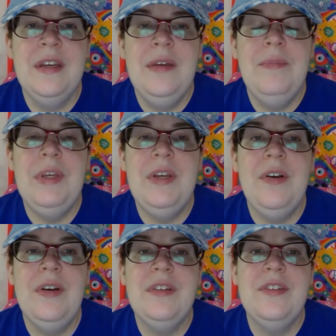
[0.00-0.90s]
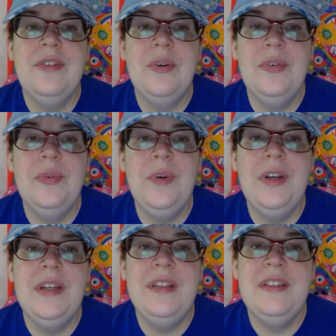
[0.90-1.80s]
because the social worker
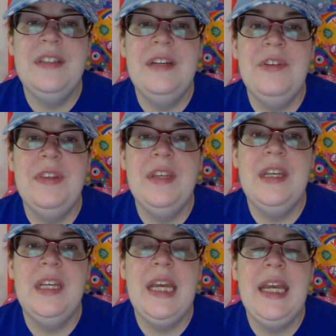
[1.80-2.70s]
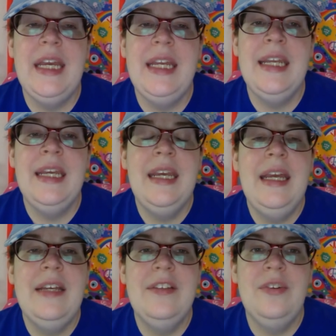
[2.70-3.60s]
has seen everything and
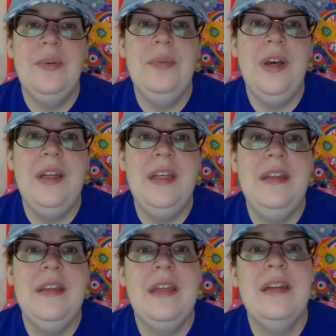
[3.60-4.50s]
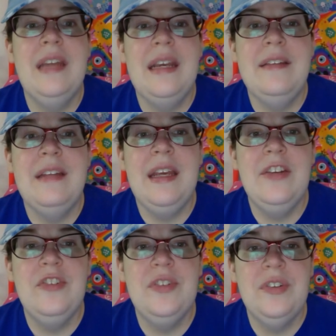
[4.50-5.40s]
has told Nani that the next day
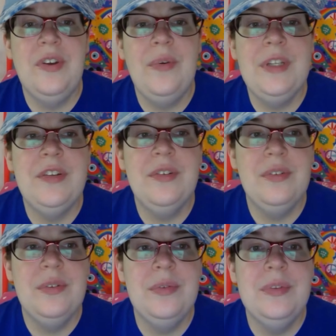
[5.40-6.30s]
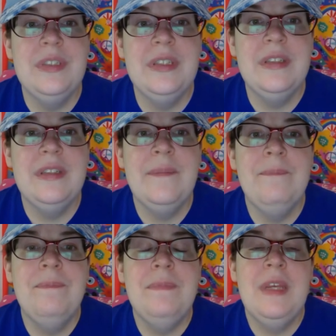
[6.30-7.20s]
she's going to lose
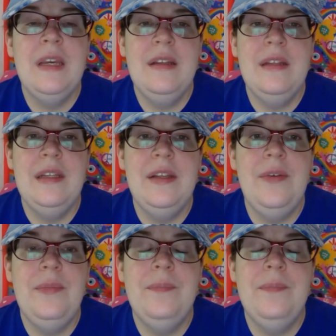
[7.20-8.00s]
Lilo.